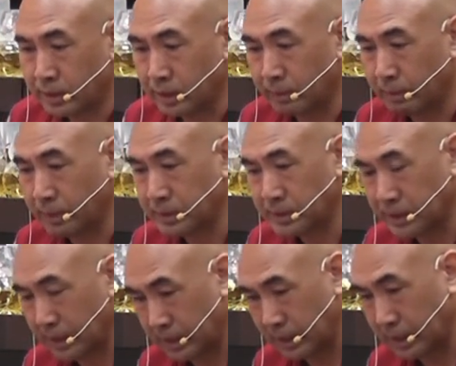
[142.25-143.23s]
Dharma,
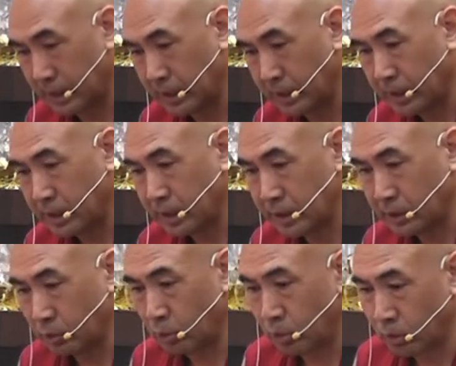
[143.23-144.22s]
Sangha, and
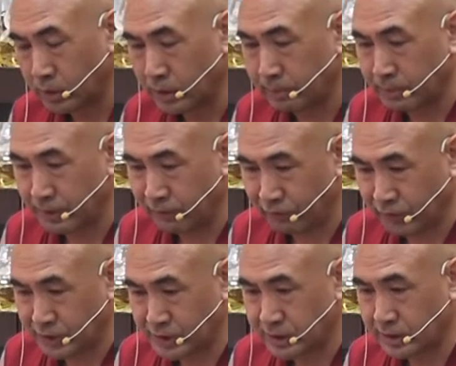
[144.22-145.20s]
the, all the
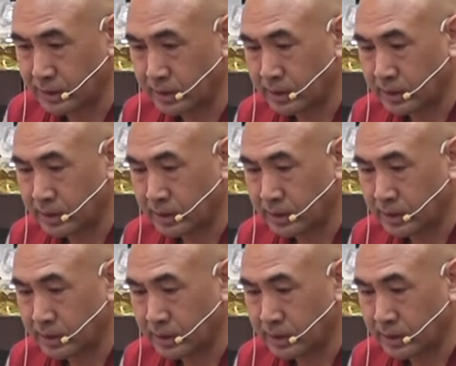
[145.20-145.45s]
benefits,